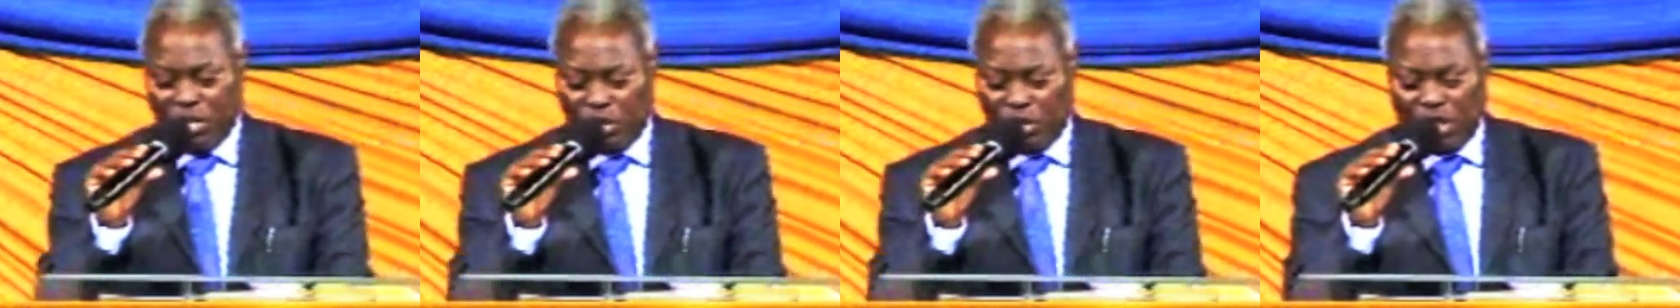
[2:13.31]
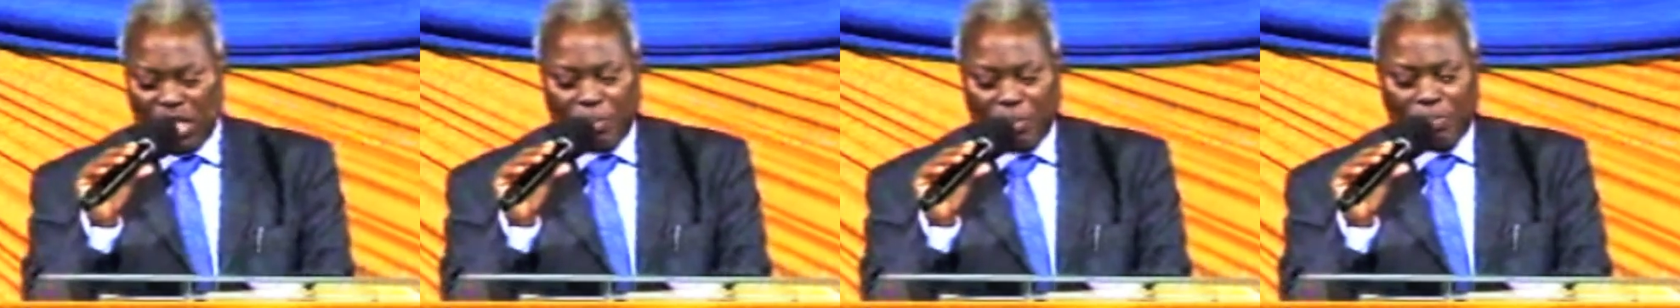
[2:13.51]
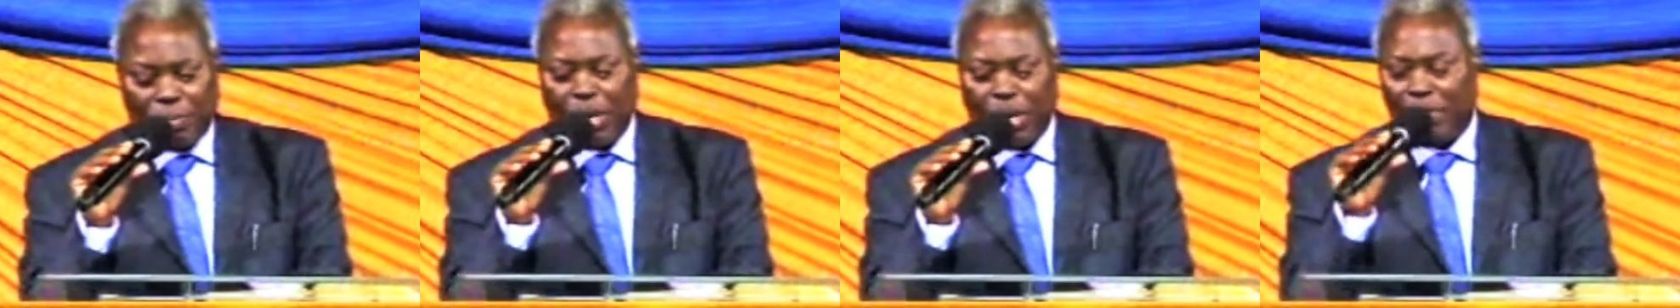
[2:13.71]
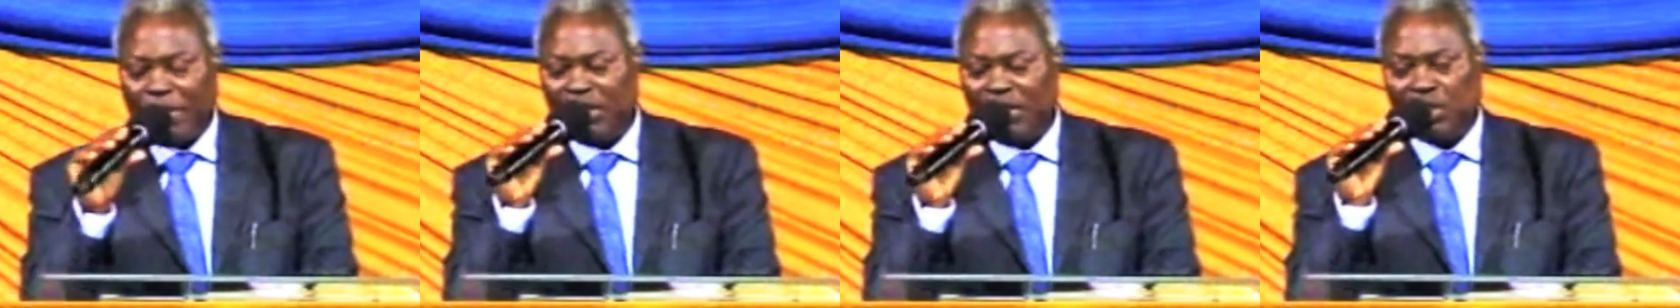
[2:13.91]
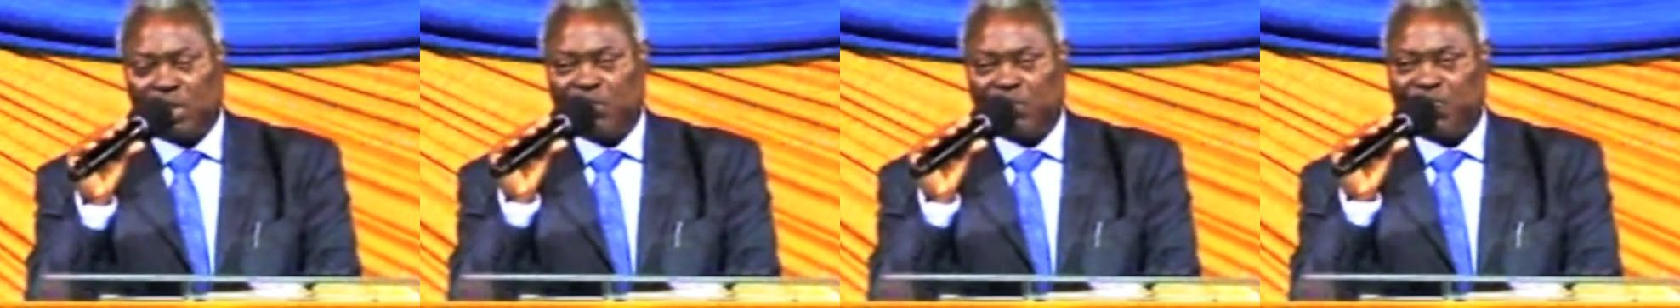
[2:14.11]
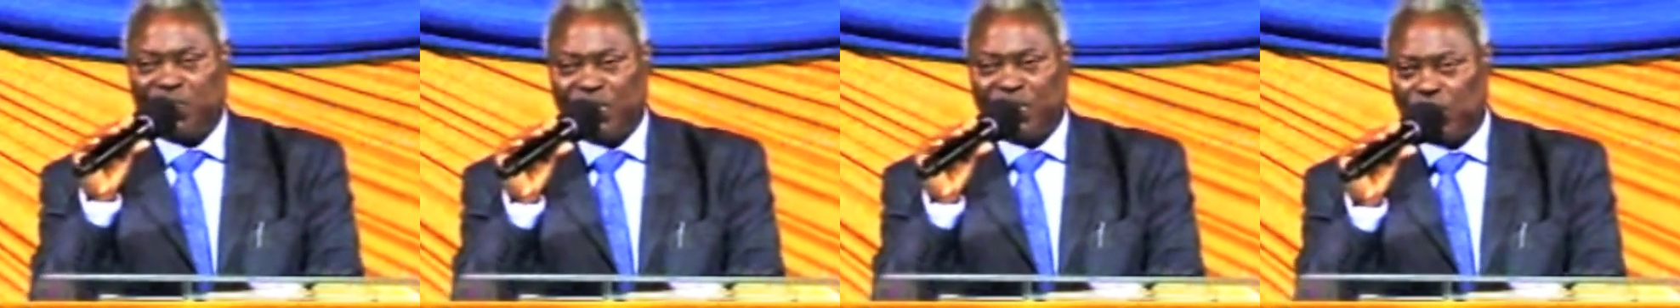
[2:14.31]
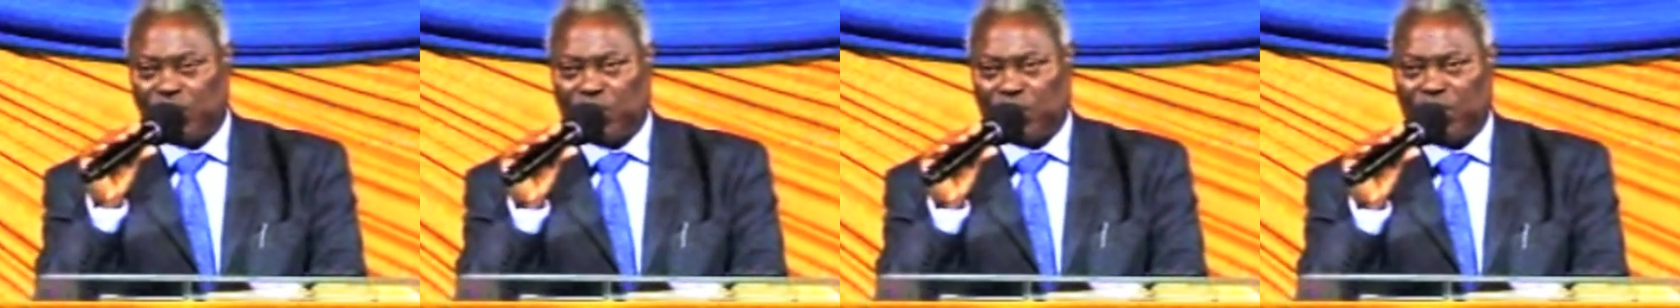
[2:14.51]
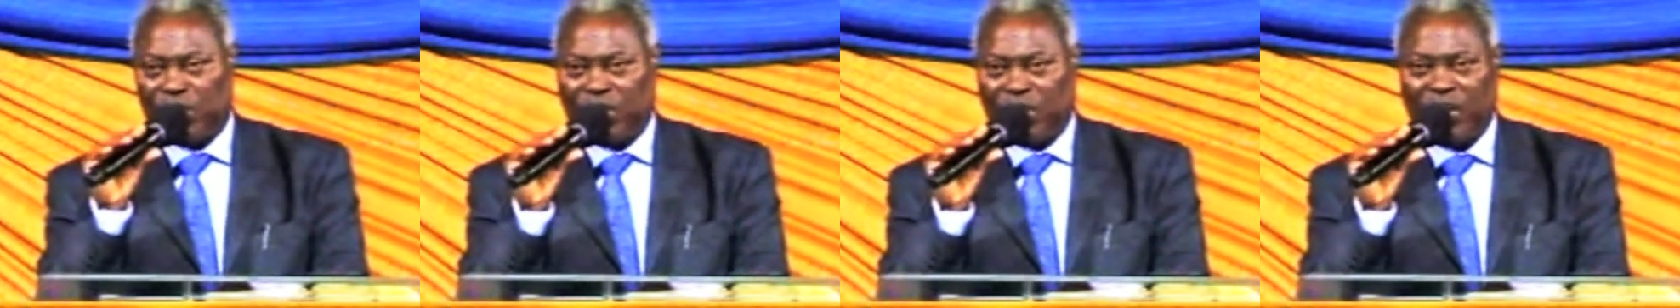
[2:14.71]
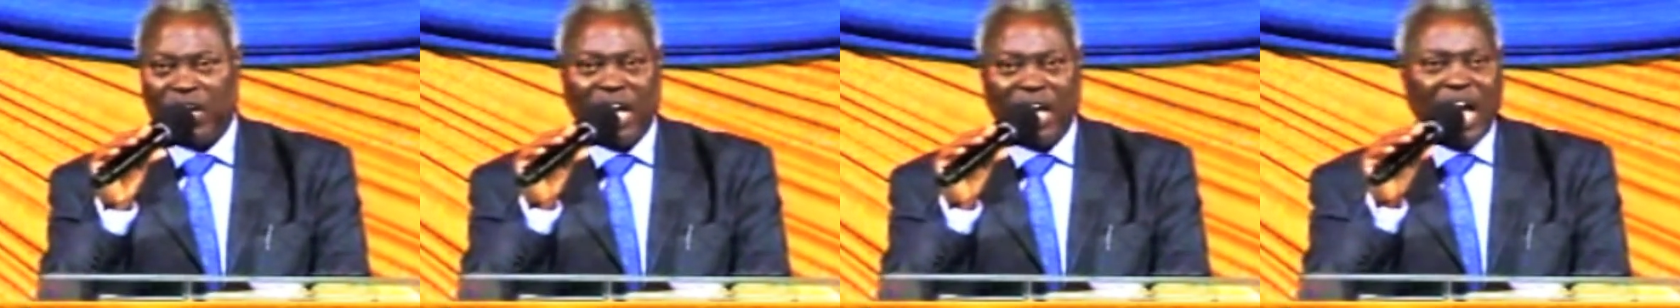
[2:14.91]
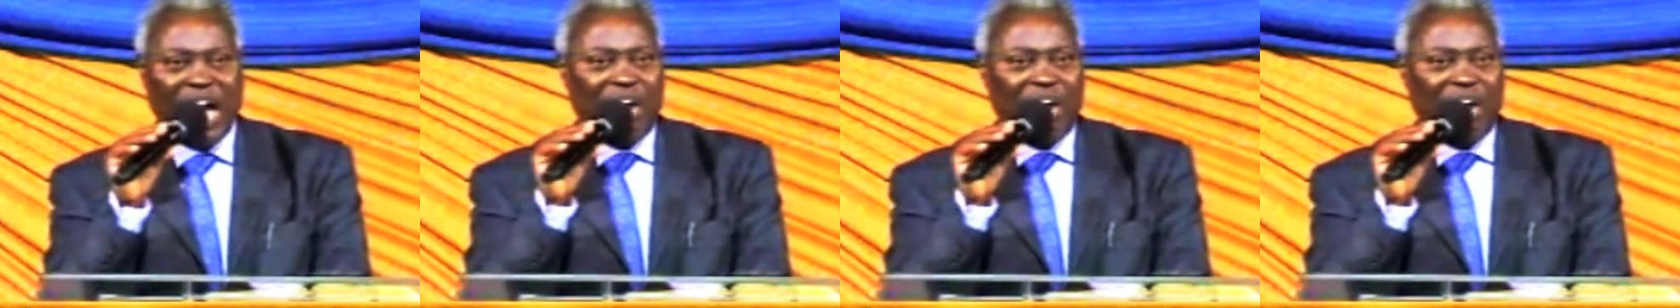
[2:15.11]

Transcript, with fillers: to the promised future.